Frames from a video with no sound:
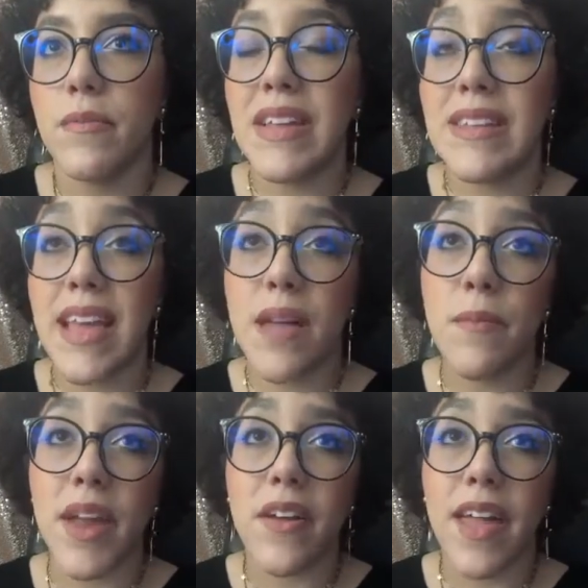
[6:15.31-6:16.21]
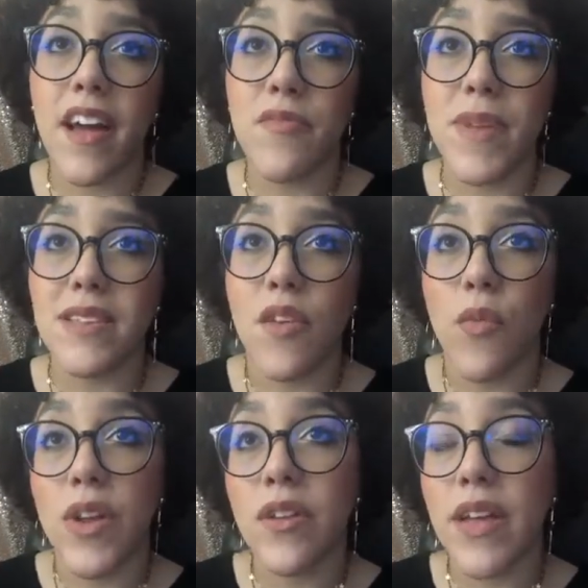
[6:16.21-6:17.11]
be taking better care of
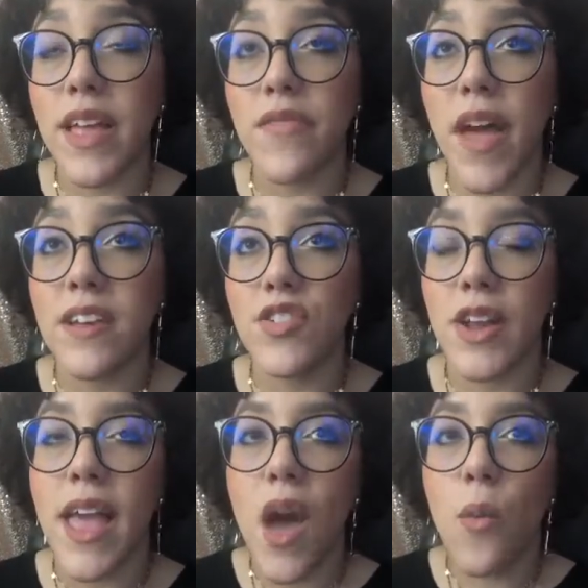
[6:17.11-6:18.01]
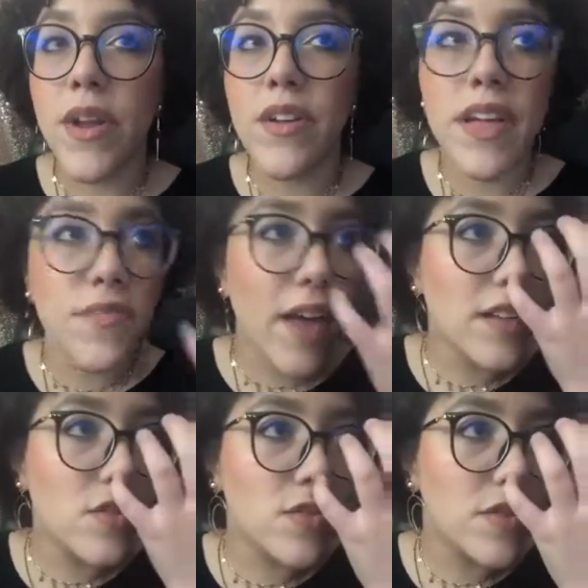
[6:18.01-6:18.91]
myself, wondering if
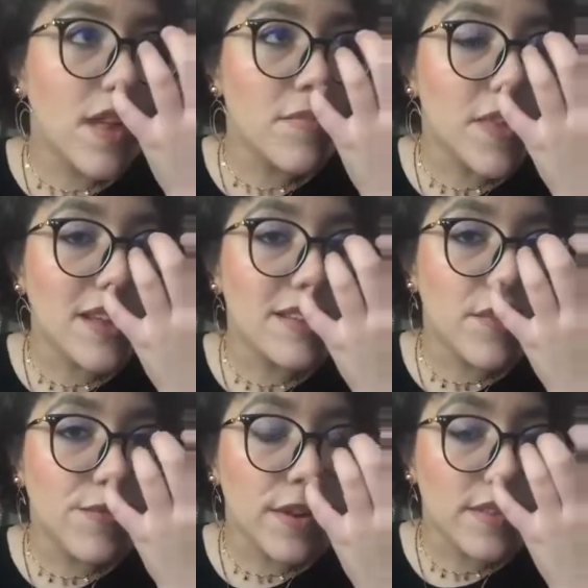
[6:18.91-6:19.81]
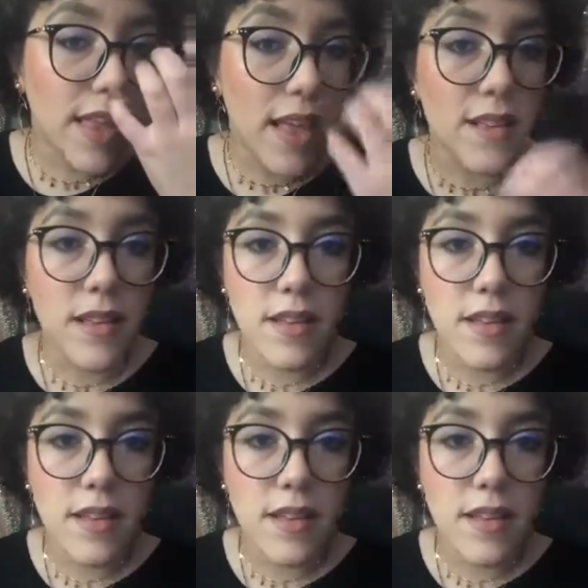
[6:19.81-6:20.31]
I do something differently,